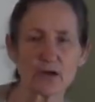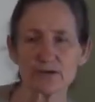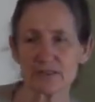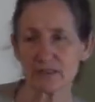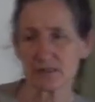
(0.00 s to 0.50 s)

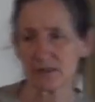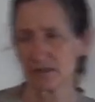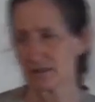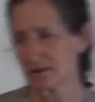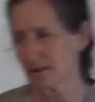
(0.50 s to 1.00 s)

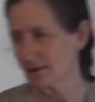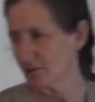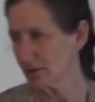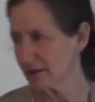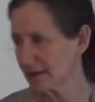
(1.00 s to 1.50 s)
dosage?
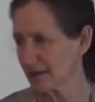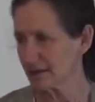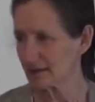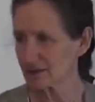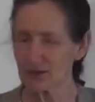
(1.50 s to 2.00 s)
Well, in a
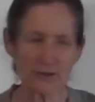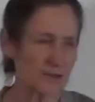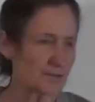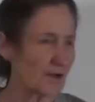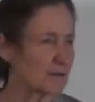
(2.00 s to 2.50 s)
little
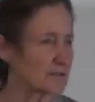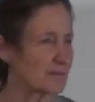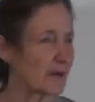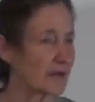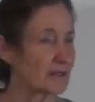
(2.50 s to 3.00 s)
two-year-old,
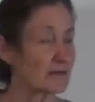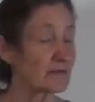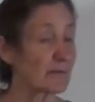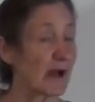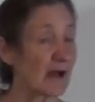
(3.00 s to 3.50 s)
you might
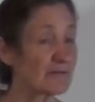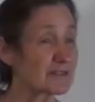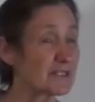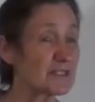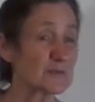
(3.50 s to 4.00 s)
give them half
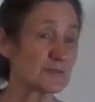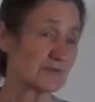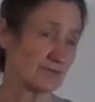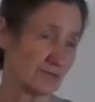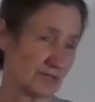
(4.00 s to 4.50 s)
a
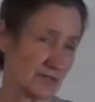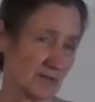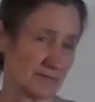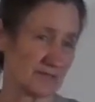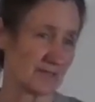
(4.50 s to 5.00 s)
teaspoon three
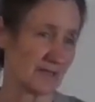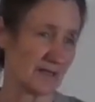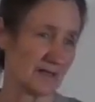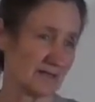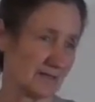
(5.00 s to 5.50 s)
times a
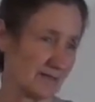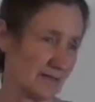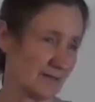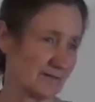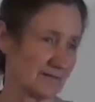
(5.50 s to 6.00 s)
day, you
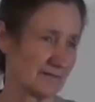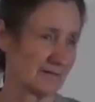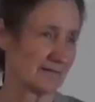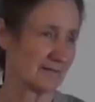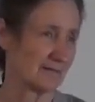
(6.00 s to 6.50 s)
know.
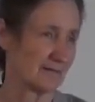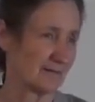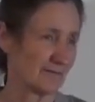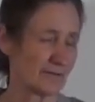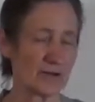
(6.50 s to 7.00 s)

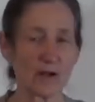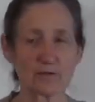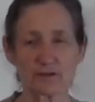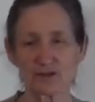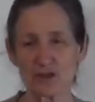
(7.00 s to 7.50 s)
For an
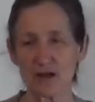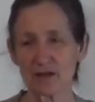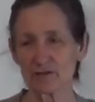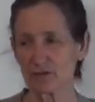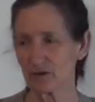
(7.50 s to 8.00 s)
older
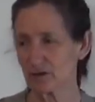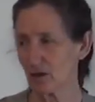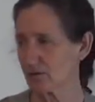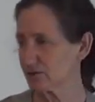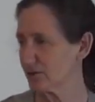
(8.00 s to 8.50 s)
child or an
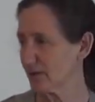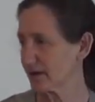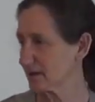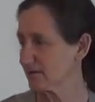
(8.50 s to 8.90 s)
adult, you might